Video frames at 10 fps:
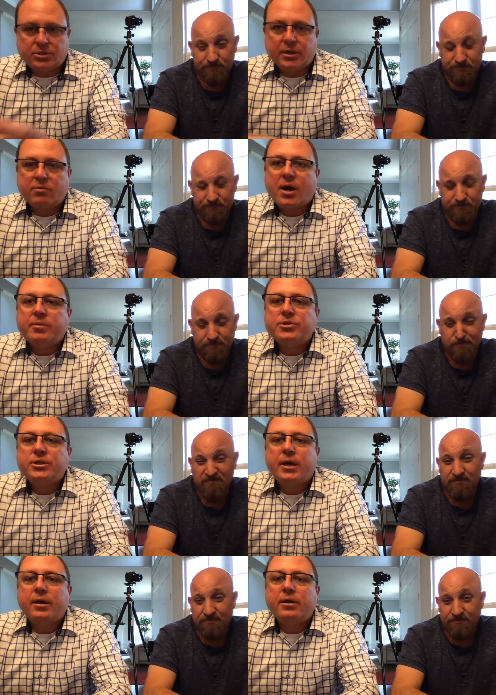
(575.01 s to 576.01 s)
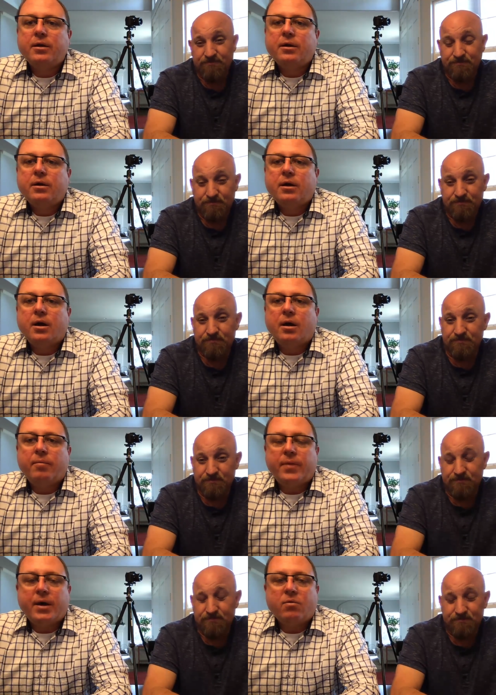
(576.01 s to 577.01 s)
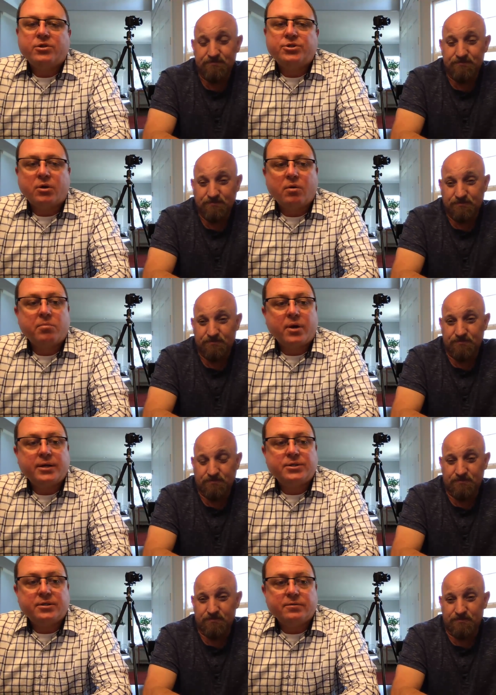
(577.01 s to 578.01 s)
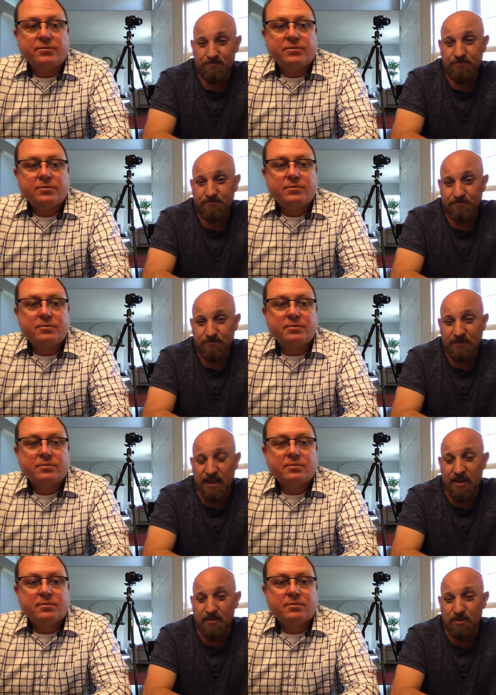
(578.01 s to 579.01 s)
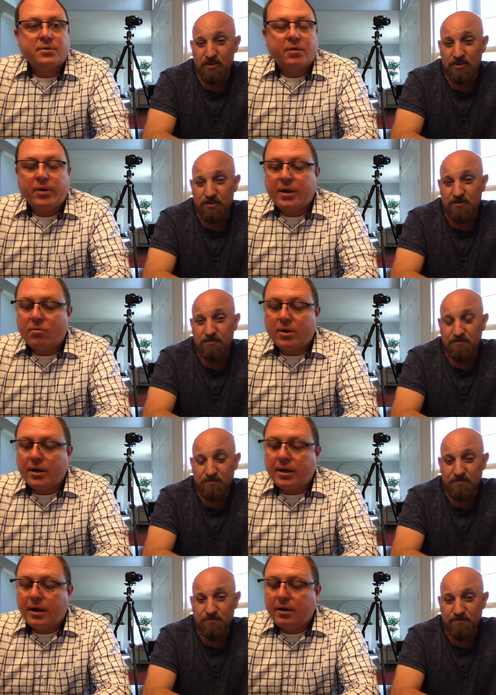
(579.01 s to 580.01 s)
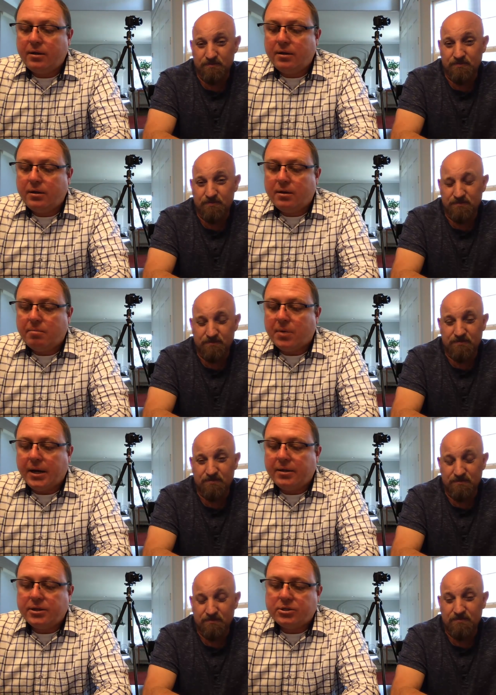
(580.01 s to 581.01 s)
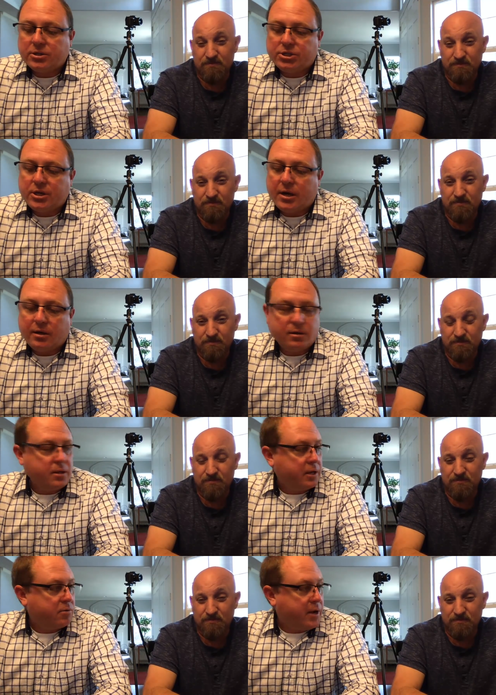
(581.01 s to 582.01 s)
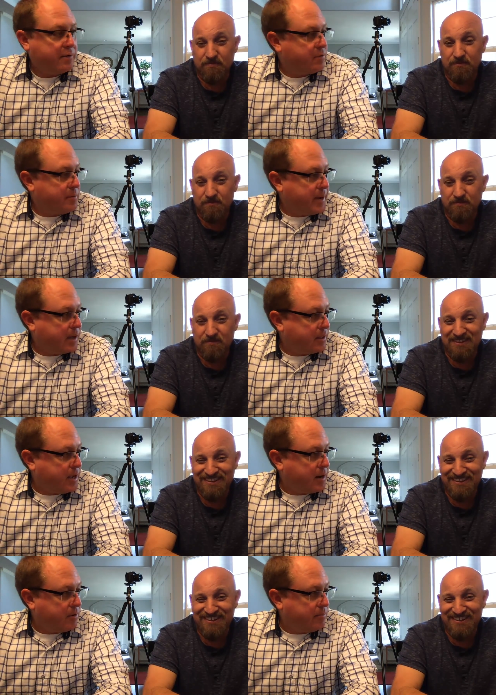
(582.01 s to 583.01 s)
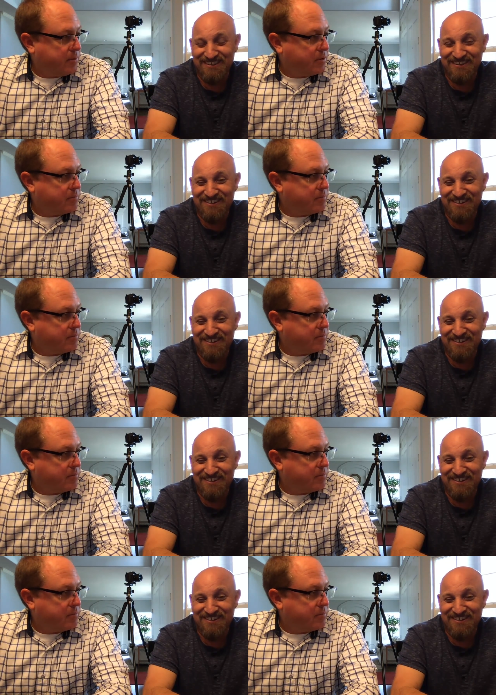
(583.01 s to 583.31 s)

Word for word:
Speaker 1: like Robin said um, that were so impressive. Yeah. Like we had one guy, Mike, that took a shot like right from the back of the camera, and both